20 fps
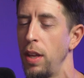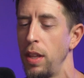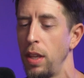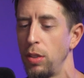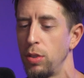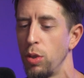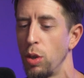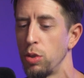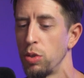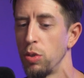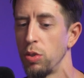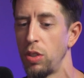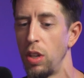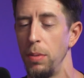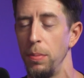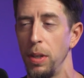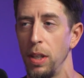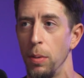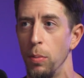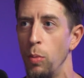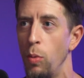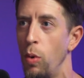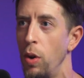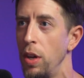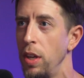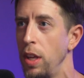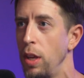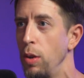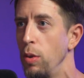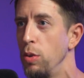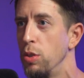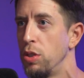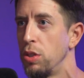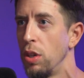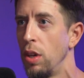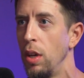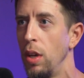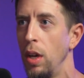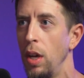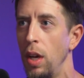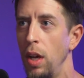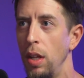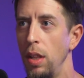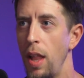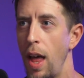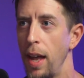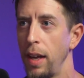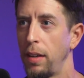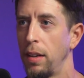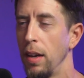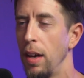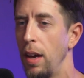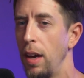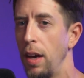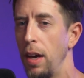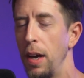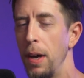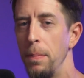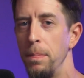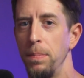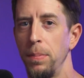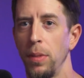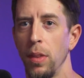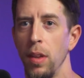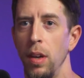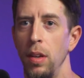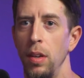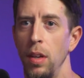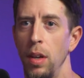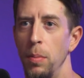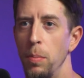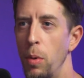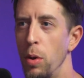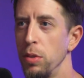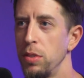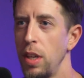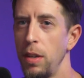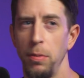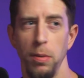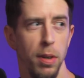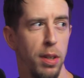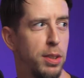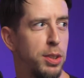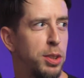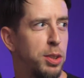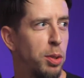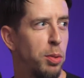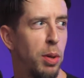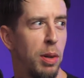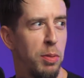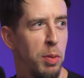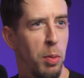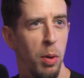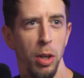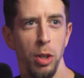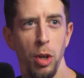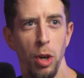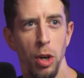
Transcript: I think social is going to become one huge, like, multiverse or whatever you want to